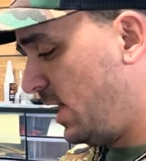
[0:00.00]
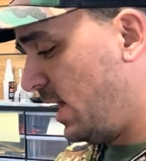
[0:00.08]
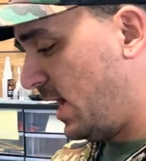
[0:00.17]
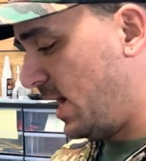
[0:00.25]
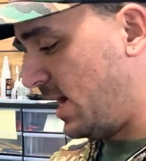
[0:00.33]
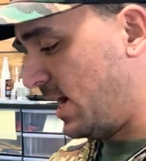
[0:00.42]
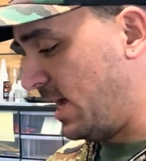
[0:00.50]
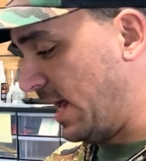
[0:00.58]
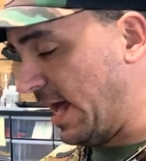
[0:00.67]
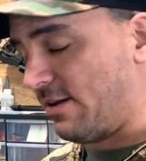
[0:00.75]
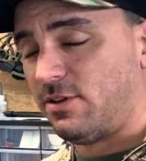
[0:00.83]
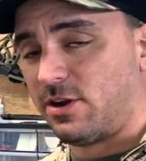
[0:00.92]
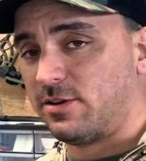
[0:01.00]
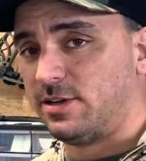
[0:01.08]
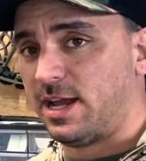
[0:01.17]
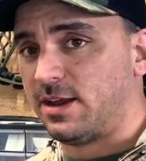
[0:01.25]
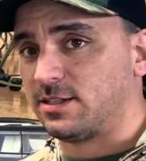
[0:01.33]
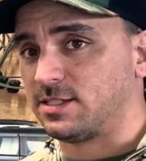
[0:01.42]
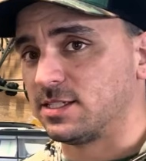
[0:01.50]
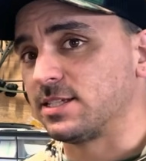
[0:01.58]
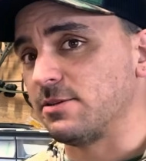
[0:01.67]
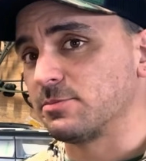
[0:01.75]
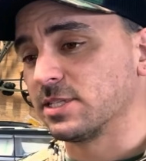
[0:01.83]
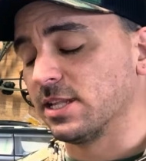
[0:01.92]
I have narrowed it down. It's the same
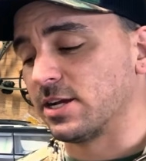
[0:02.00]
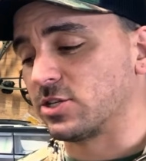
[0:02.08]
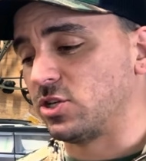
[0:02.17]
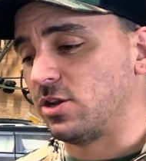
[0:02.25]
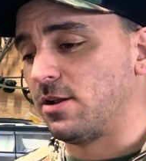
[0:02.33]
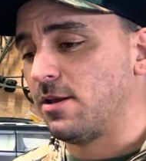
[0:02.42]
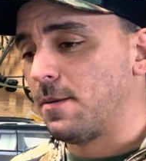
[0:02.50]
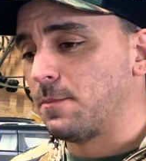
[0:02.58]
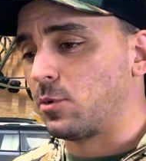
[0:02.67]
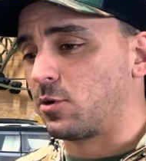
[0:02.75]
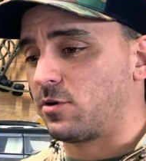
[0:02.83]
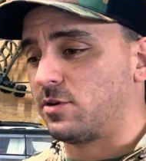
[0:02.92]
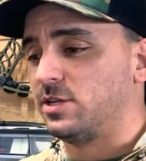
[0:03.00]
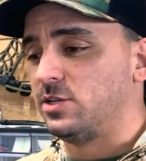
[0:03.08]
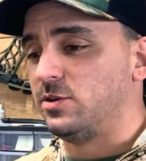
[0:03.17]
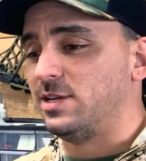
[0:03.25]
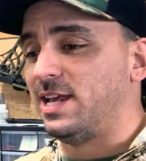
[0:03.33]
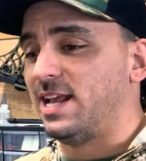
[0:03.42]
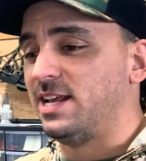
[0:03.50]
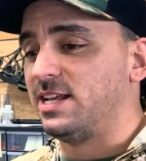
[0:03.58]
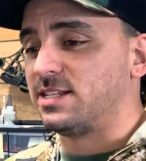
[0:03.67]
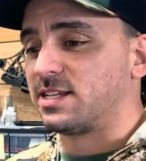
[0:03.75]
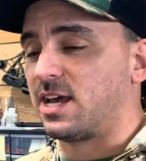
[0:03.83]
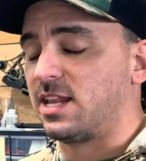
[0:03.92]
selection, but what I want to do today is
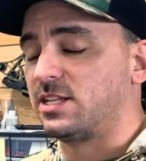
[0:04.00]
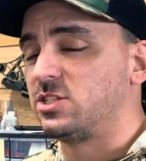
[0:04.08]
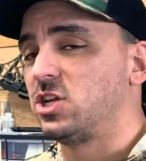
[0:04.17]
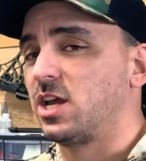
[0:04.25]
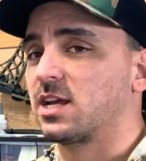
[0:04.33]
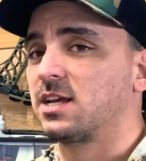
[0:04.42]
kind of check